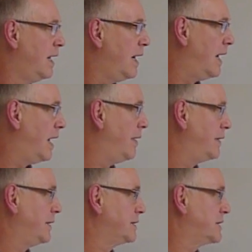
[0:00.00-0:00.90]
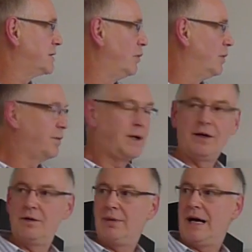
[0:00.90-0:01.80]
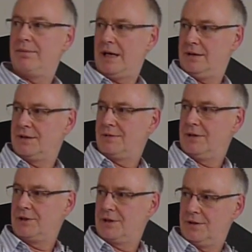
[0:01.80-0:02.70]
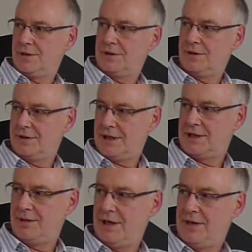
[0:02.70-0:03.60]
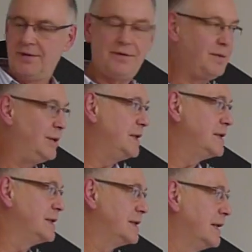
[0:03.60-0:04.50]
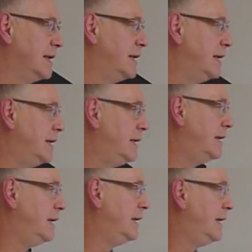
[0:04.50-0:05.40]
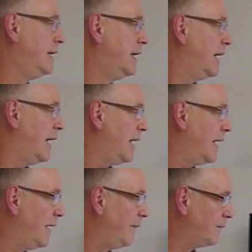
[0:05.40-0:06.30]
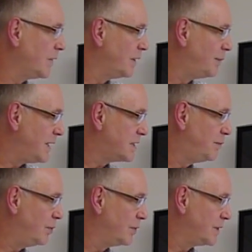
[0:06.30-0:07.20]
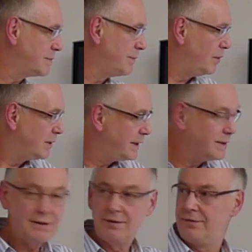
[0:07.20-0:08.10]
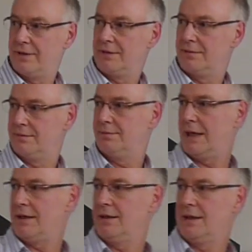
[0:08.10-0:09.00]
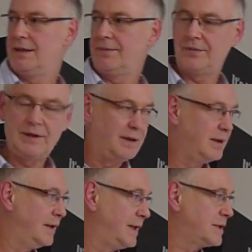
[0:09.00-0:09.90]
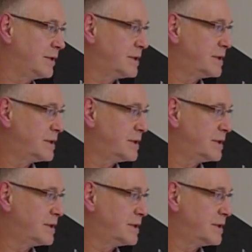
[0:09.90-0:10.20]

And then there's a small curved back panel as well, which goes on. So it's actually made in 3 pieces. And the base port is moulded into the front panel there. And that's got